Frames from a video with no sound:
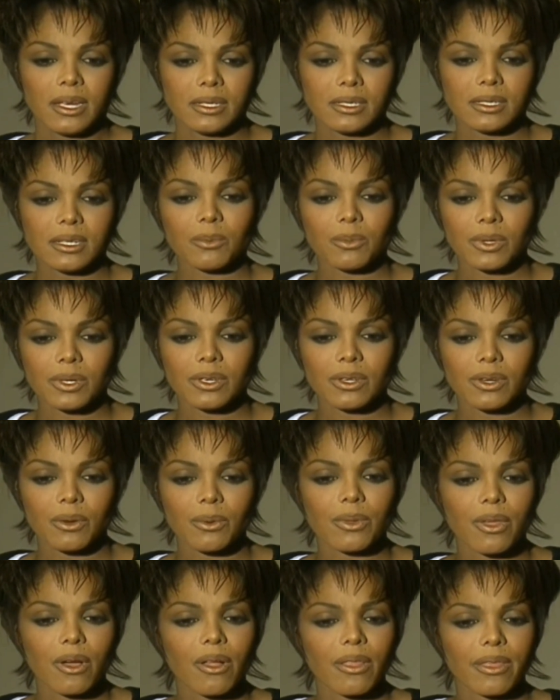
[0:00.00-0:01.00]
he said, well,
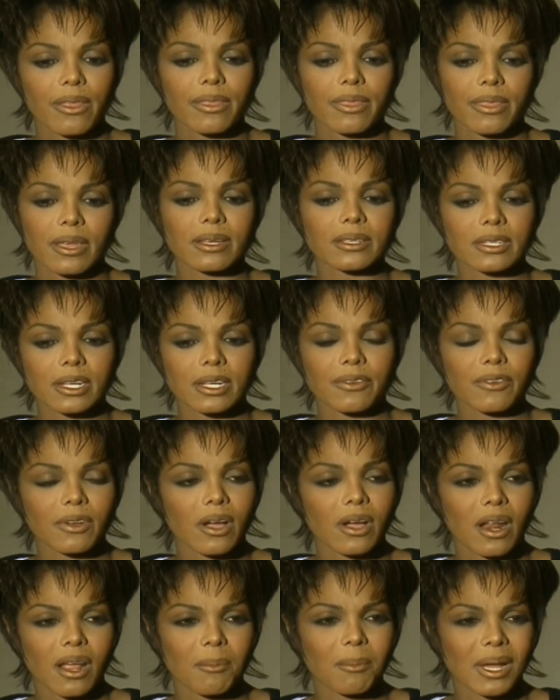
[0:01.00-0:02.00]
with all the things that have
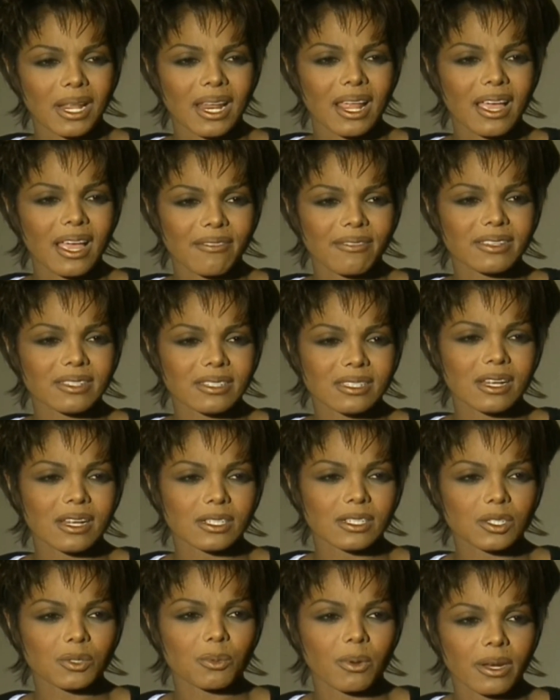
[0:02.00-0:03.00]
gone on in my life, he says, I
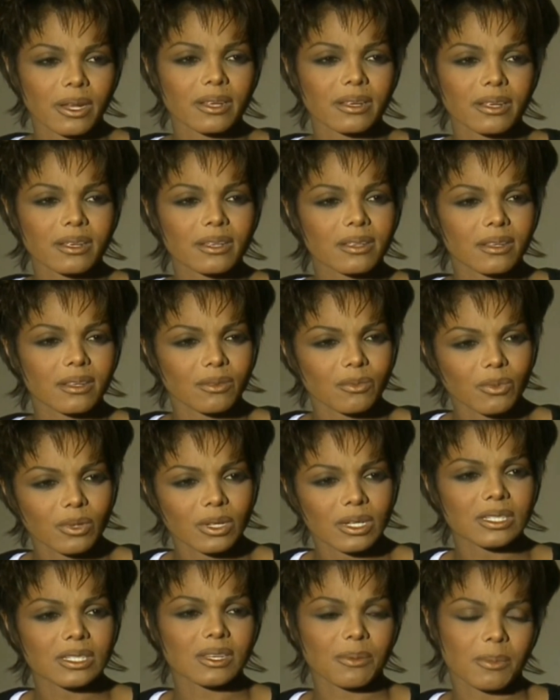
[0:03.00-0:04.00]
just want to
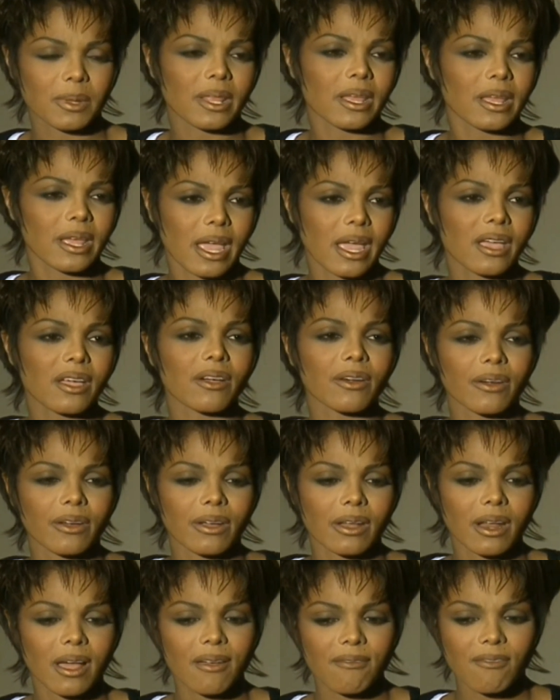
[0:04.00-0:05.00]
release some of that anger.
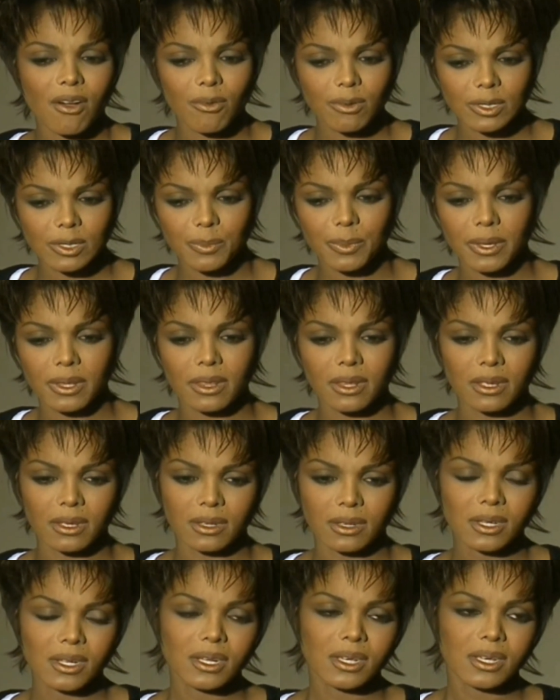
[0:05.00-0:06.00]
And I've always been
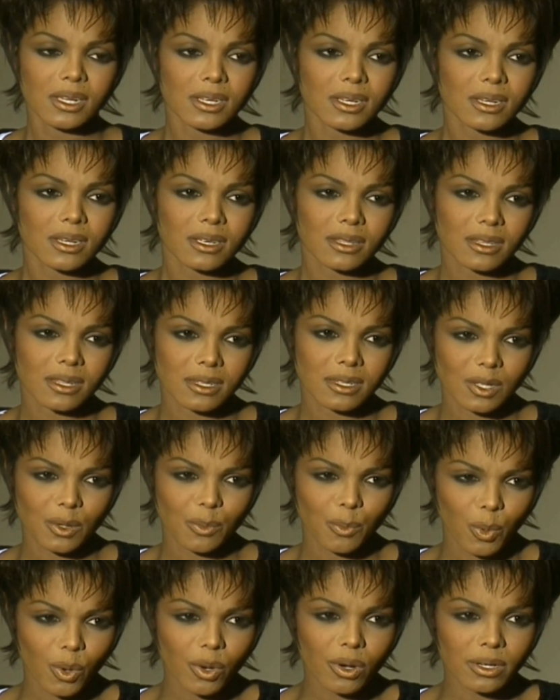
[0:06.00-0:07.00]
the
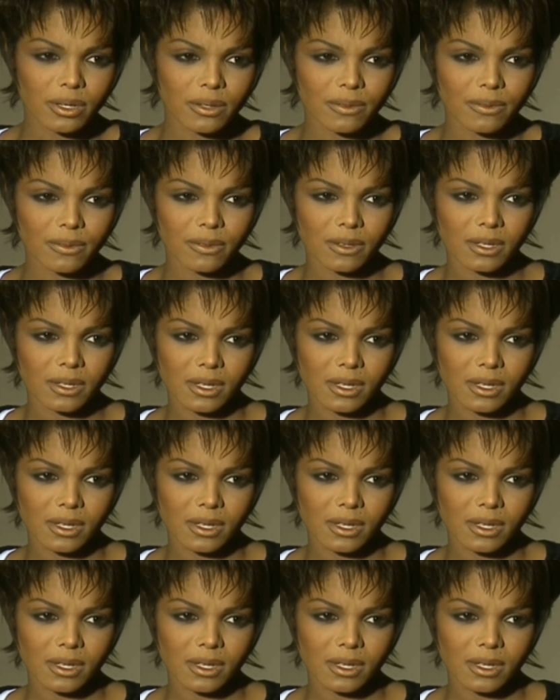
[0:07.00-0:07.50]
supportive,